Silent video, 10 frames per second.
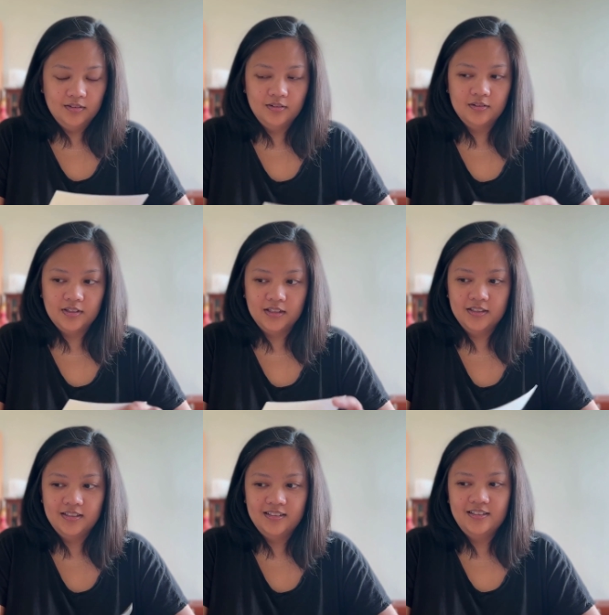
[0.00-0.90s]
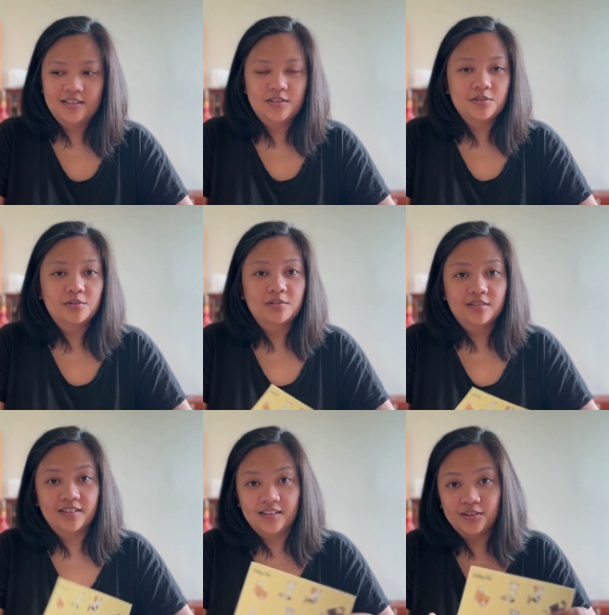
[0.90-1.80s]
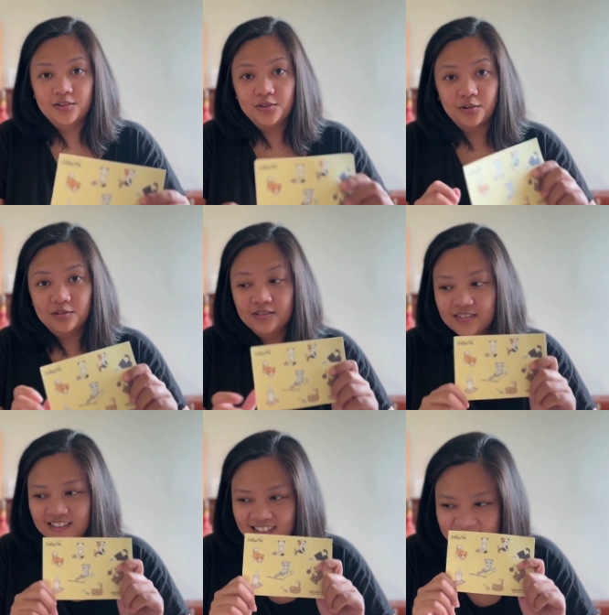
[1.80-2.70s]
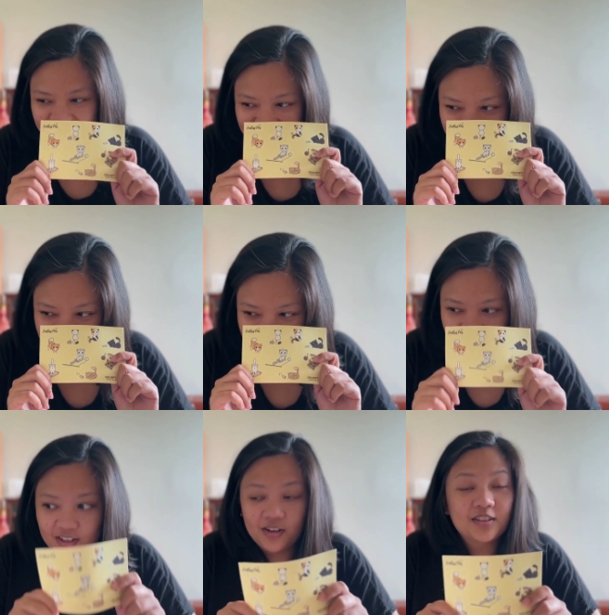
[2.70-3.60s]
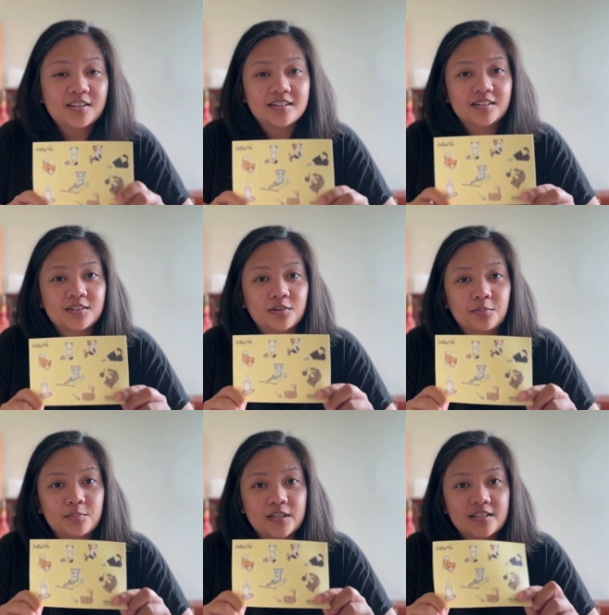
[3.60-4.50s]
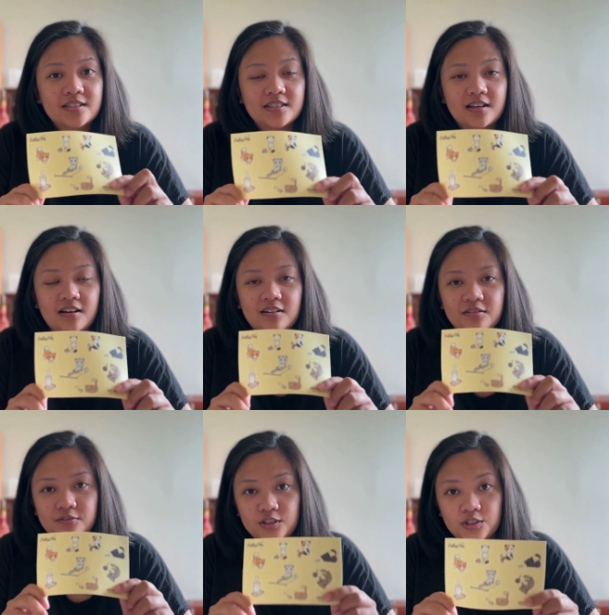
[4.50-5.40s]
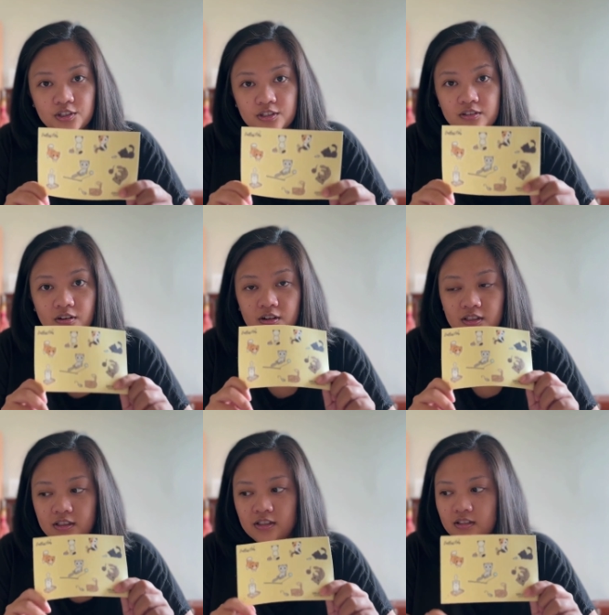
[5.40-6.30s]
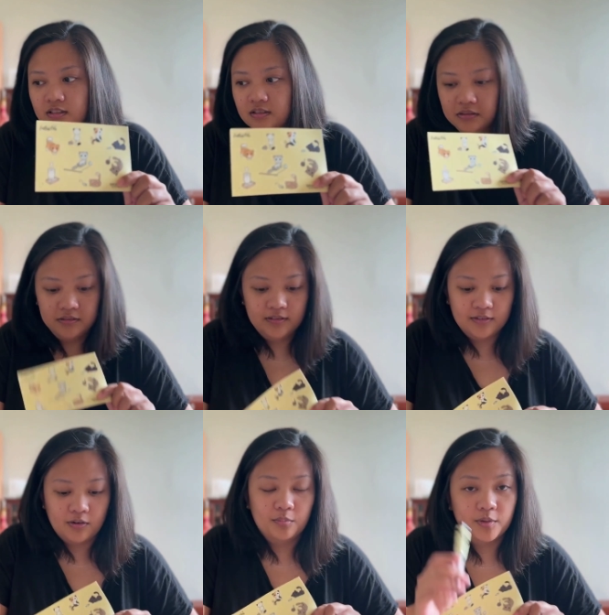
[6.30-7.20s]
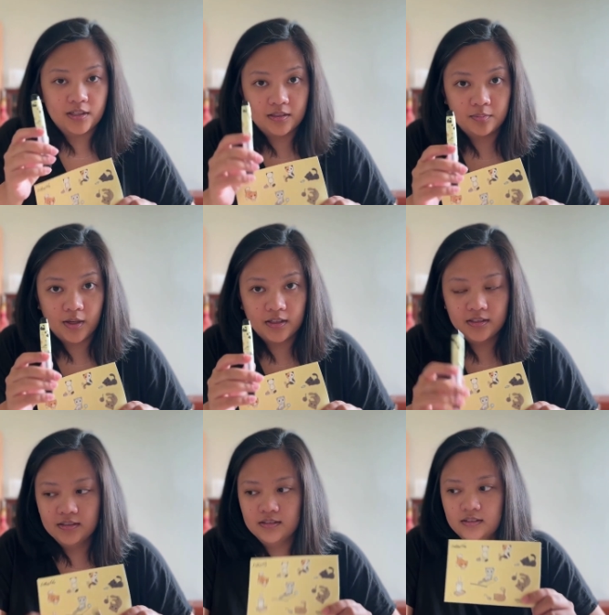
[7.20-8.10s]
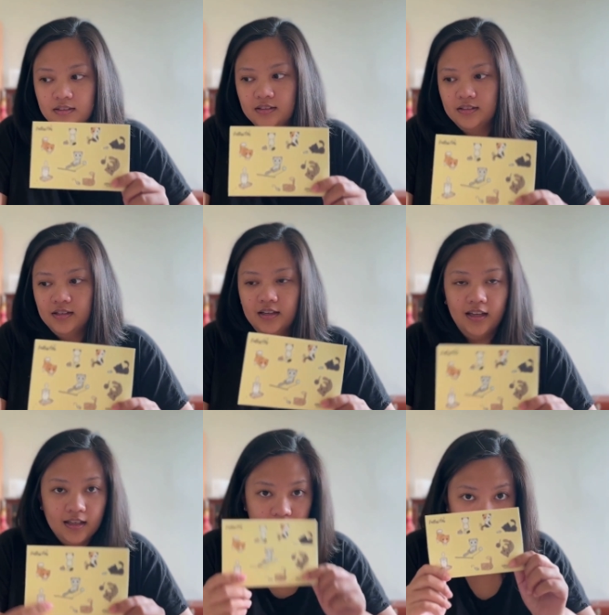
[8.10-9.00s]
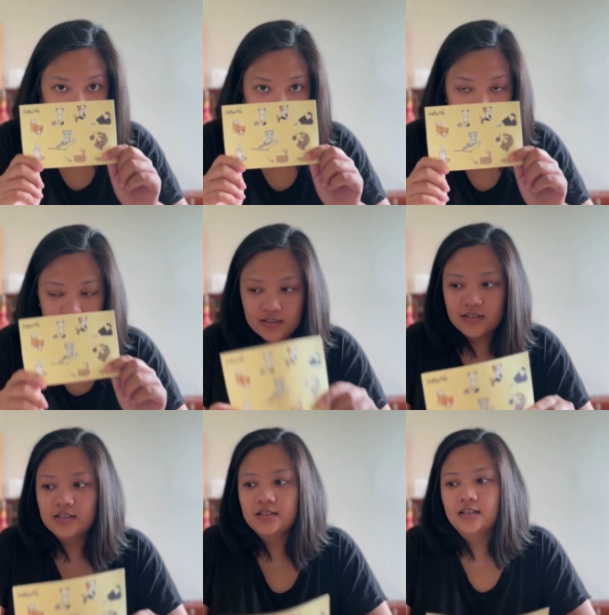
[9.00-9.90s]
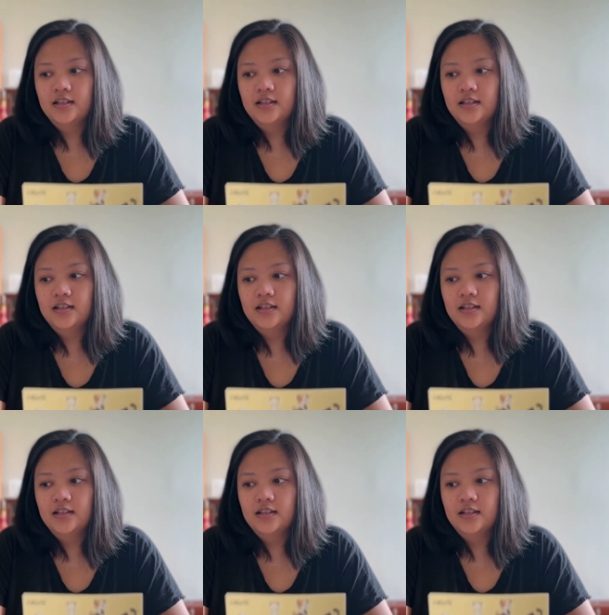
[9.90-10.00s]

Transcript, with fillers: Okay, so there you go. All the little grumpies uh, featured on the Grumpy Kitty pen and on the stickers.